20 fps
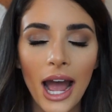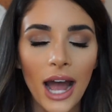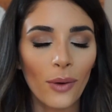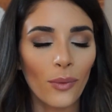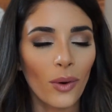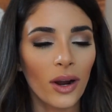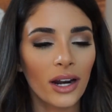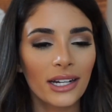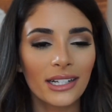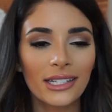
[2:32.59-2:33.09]

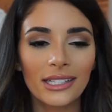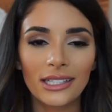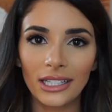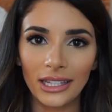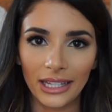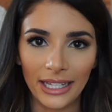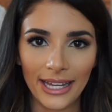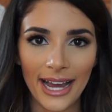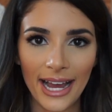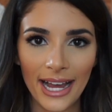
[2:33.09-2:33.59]
I wanted it
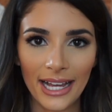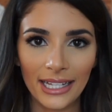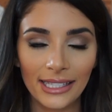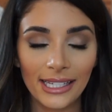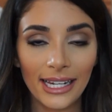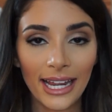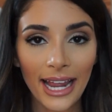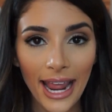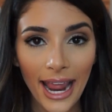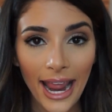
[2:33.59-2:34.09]
to
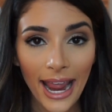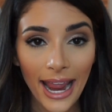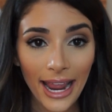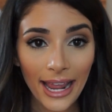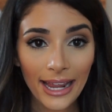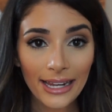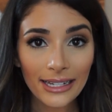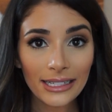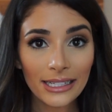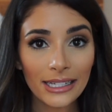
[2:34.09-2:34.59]
last,
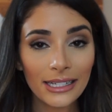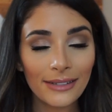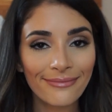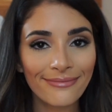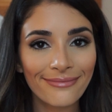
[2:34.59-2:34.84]
and